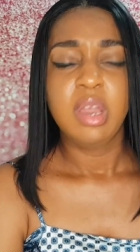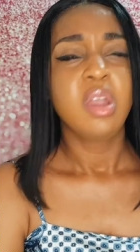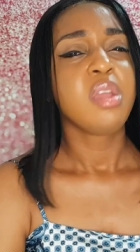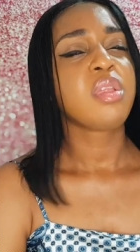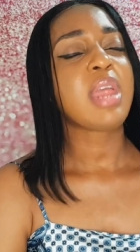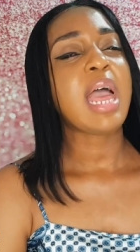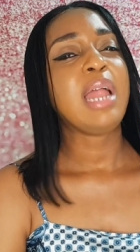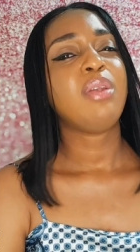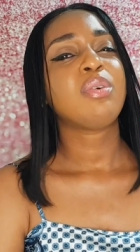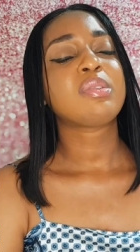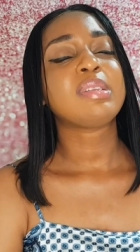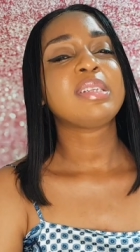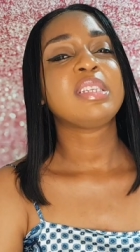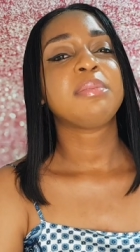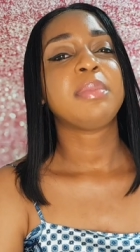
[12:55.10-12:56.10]
So I looked
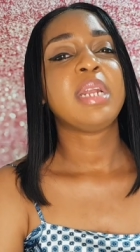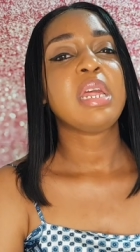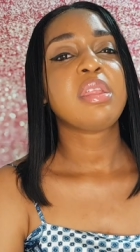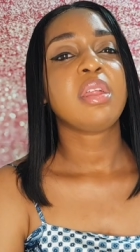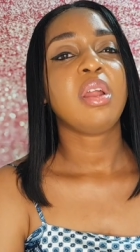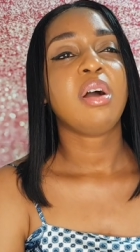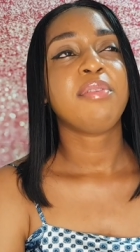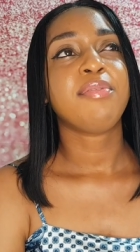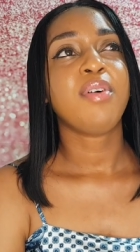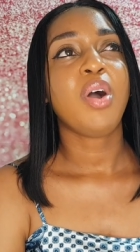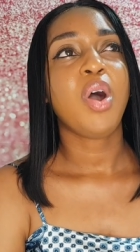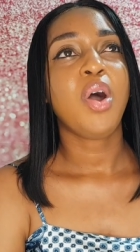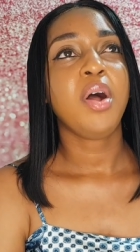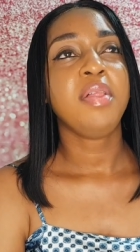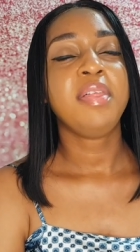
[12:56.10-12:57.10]
at him and I said, of
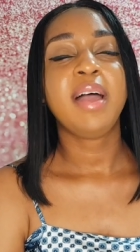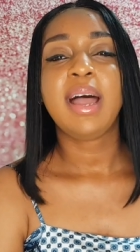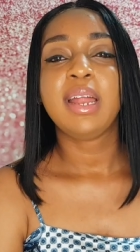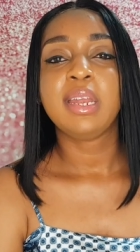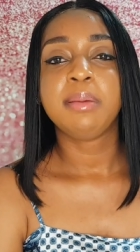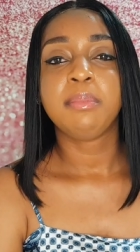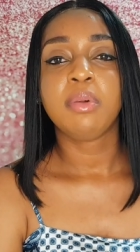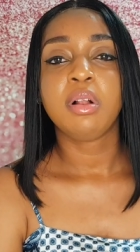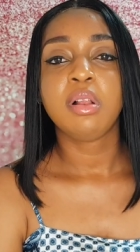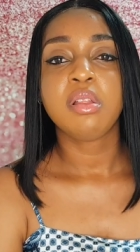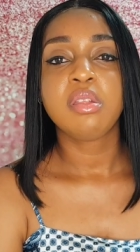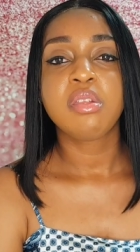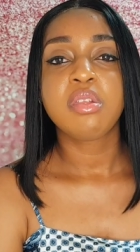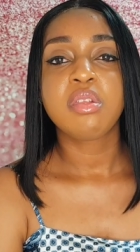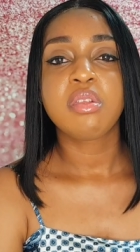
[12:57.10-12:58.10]
all the
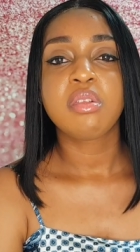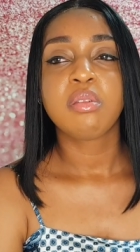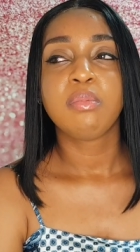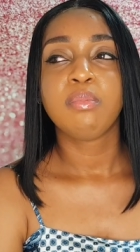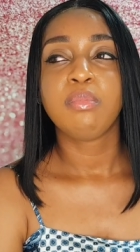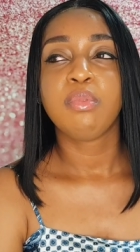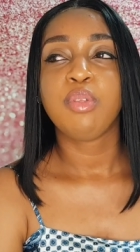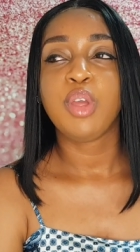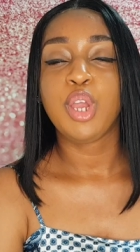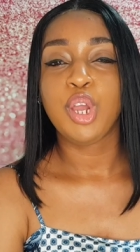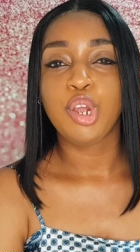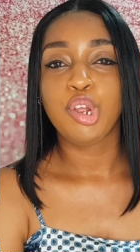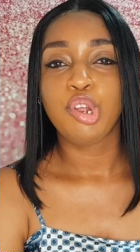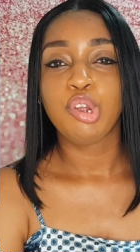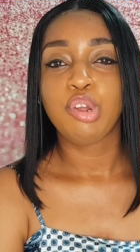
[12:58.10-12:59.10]
animals
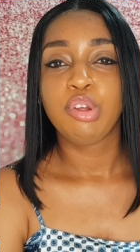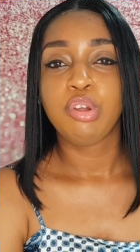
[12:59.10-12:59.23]
there